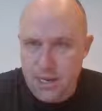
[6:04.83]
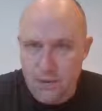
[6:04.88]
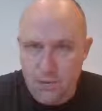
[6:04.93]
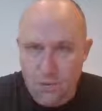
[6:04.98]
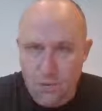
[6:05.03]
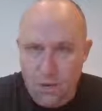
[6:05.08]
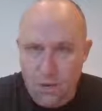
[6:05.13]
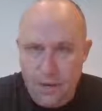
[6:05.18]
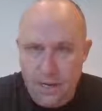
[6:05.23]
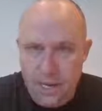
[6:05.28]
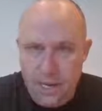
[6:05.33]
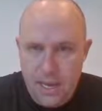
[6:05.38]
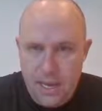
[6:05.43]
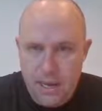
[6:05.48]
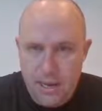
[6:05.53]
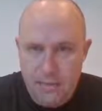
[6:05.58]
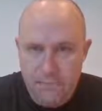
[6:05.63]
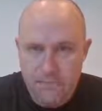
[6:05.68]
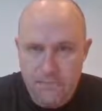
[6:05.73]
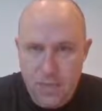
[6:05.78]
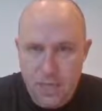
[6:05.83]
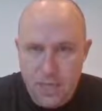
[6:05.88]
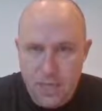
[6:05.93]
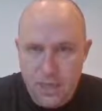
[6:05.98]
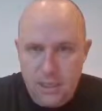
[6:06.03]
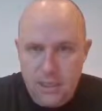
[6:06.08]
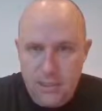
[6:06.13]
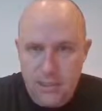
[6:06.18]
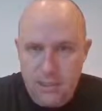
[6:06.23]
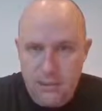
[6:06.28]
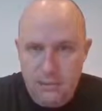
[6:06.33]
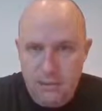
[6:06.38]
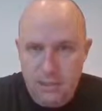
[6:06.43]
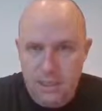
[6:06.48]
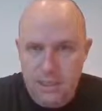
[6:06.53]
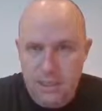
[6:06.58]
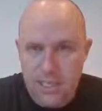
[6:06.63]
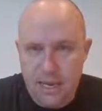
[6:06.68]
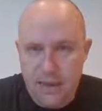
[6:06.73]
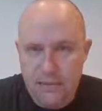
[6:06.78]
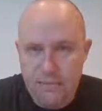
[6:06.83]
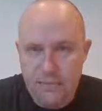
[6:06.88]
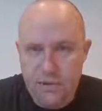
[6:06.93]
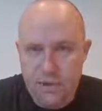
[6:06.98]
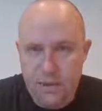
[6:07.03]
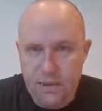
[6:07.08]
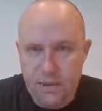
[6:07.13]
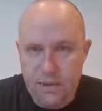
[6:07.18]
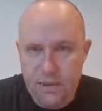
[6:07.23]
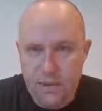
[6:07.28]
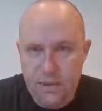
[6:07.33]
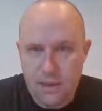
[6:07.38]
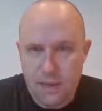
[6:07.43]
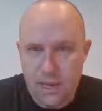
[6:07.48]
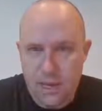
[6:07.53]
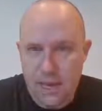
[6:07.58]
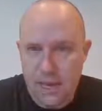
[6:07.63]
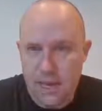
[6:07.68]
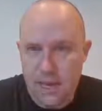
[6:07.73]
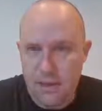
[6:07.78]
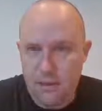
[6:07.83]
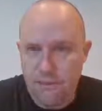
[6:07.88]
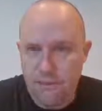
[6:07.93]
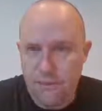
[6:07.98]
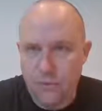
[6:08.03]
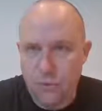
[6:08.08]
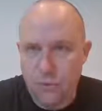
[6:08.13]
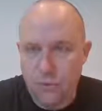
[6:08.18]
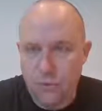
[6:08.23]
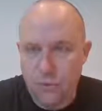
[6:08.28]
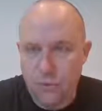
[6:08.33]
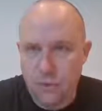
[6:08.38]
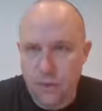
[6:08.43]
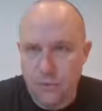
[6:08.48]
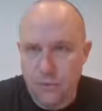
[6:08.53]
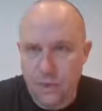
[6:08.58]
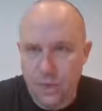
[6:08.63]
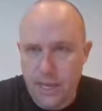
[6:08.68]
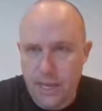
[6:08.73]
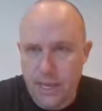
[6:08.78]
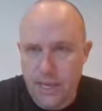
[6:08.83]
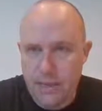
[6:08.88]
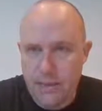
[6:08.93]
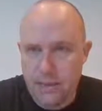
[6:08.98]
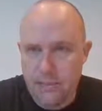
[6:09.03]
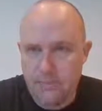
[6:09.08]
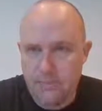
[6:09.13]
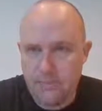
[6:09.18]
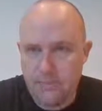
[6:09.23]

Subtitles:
the 1 here. So 7 and 4 go together.